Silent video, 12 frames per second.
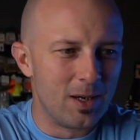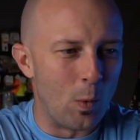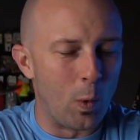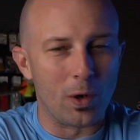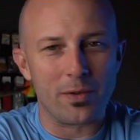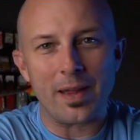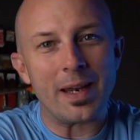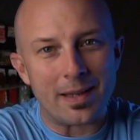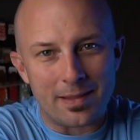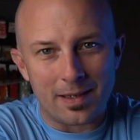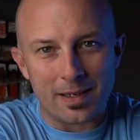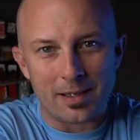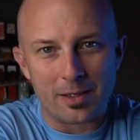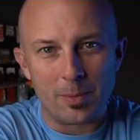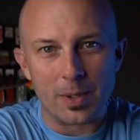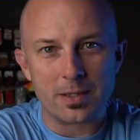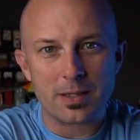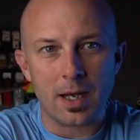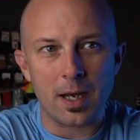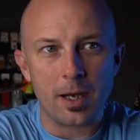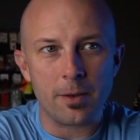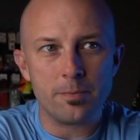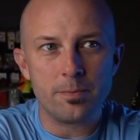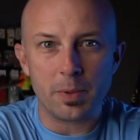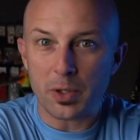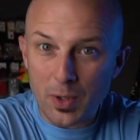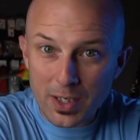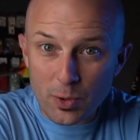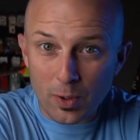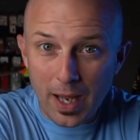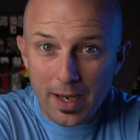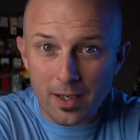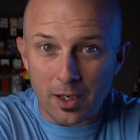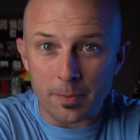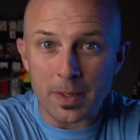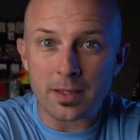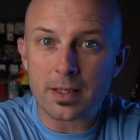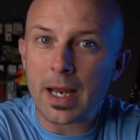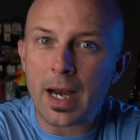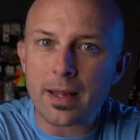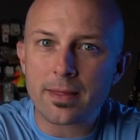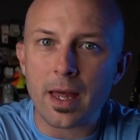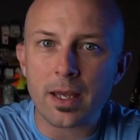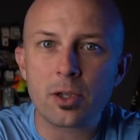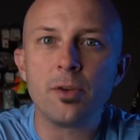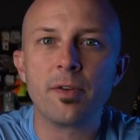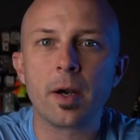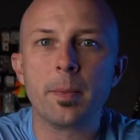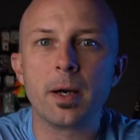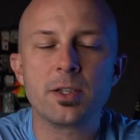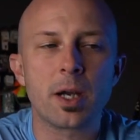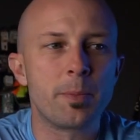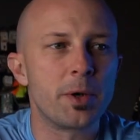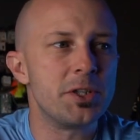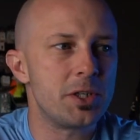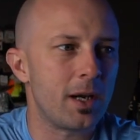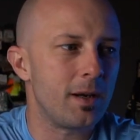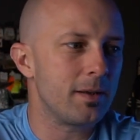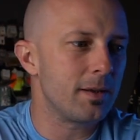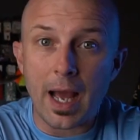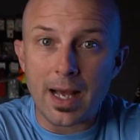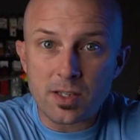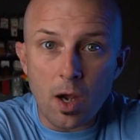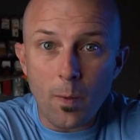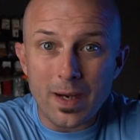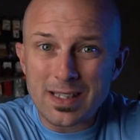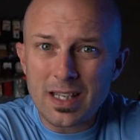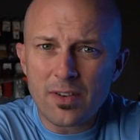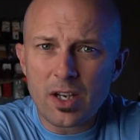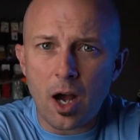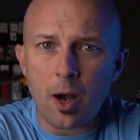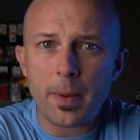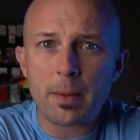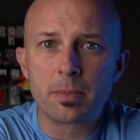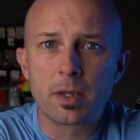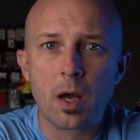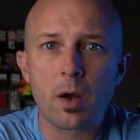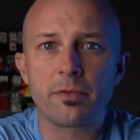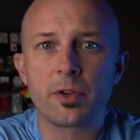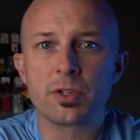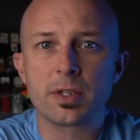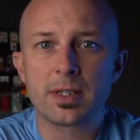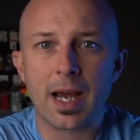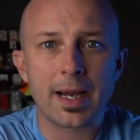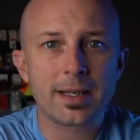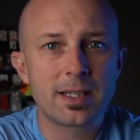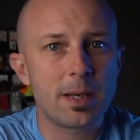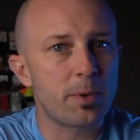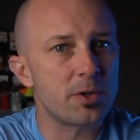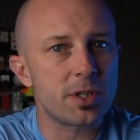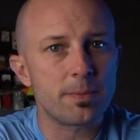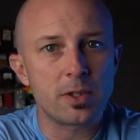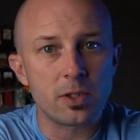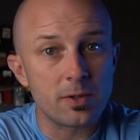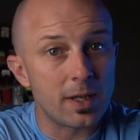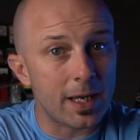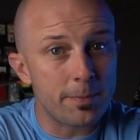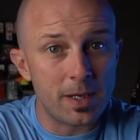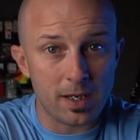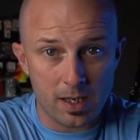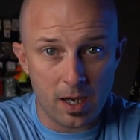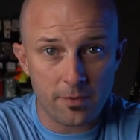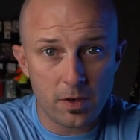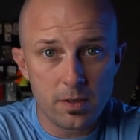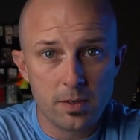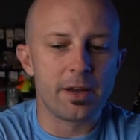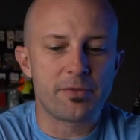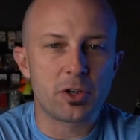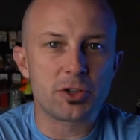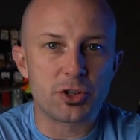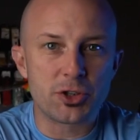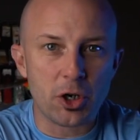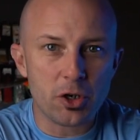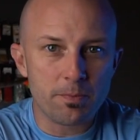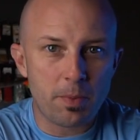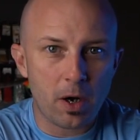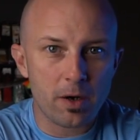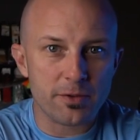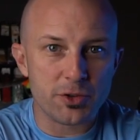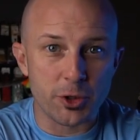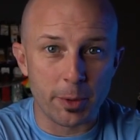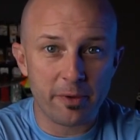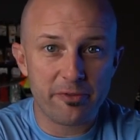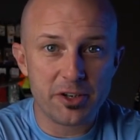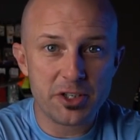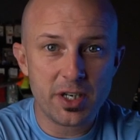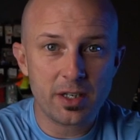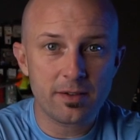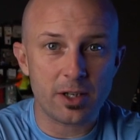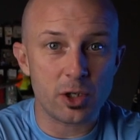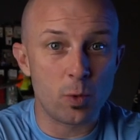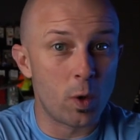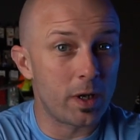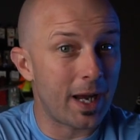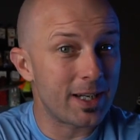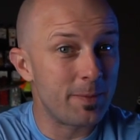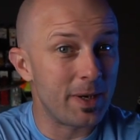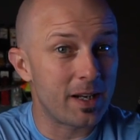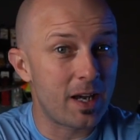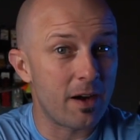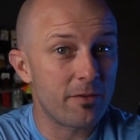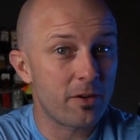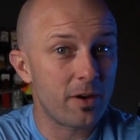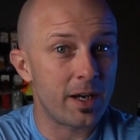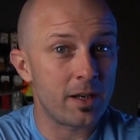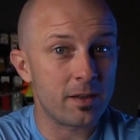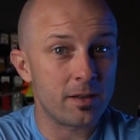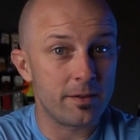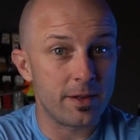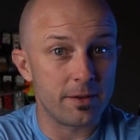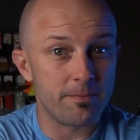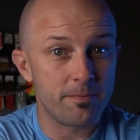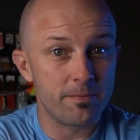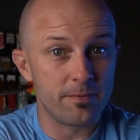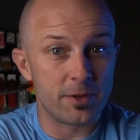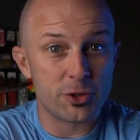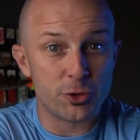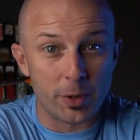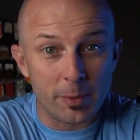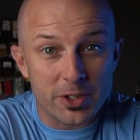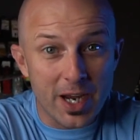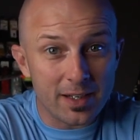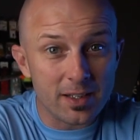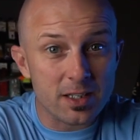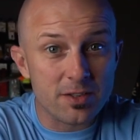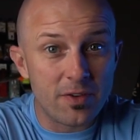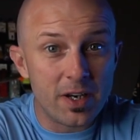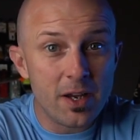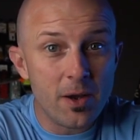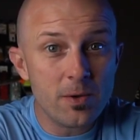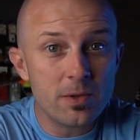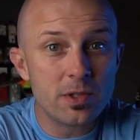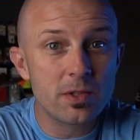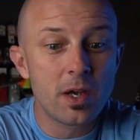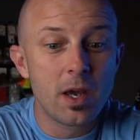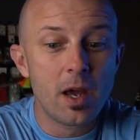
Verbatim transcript: worth anything, but you guys are liking them, and I thank you very much. I appreciate it. As always, leave a comment below if there's a tying tip or something you'd like me to cover. If there's a certain part of streamer fishing that you would like me to cover in the Streamer Tactics videos,